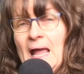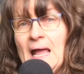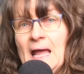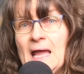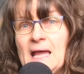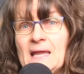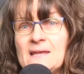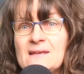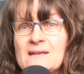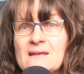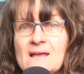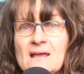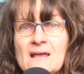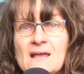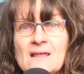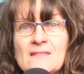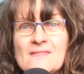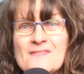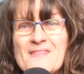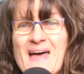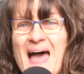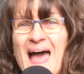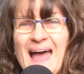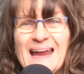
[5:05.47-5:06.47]
And
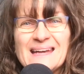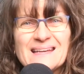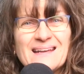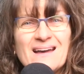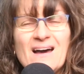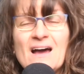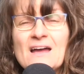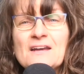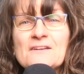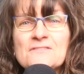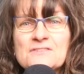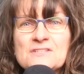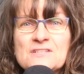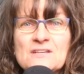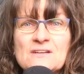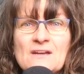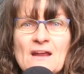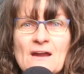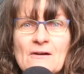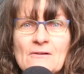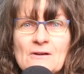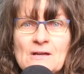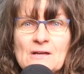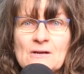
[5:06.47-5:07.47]
that kind of
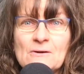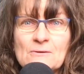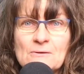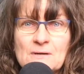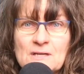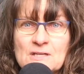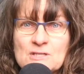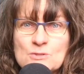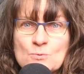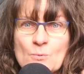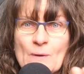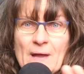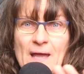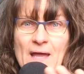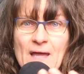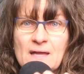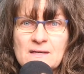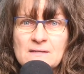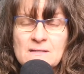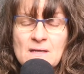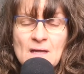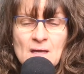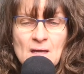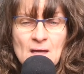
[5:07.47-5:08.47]
scenario is
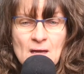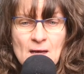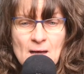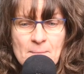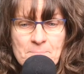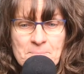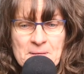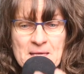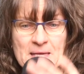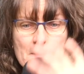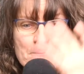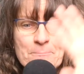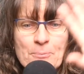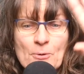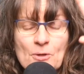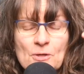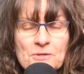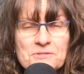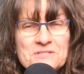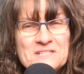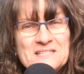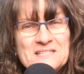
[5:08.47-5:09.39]
when people